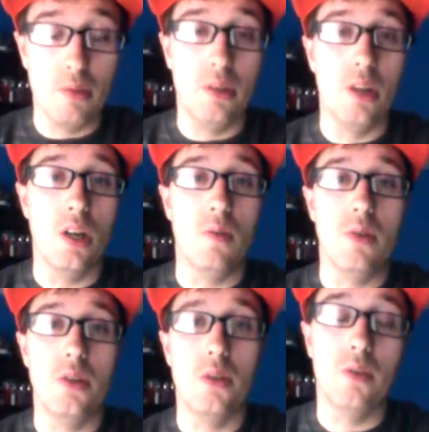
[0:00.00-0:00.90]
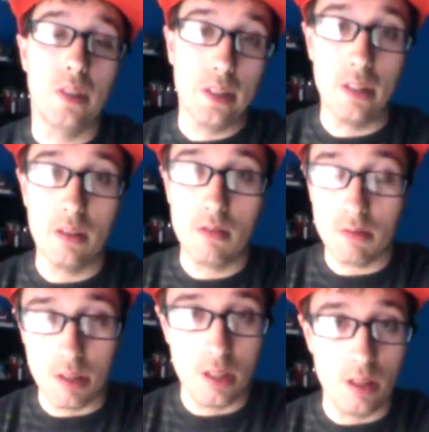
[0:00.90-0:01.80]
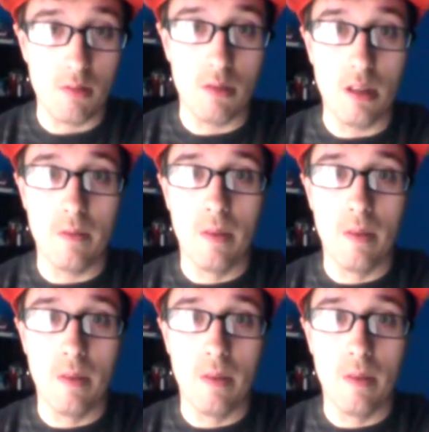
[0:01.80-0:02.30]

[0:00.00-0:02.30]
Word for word: You know, we do and get the sweet teas, whatever.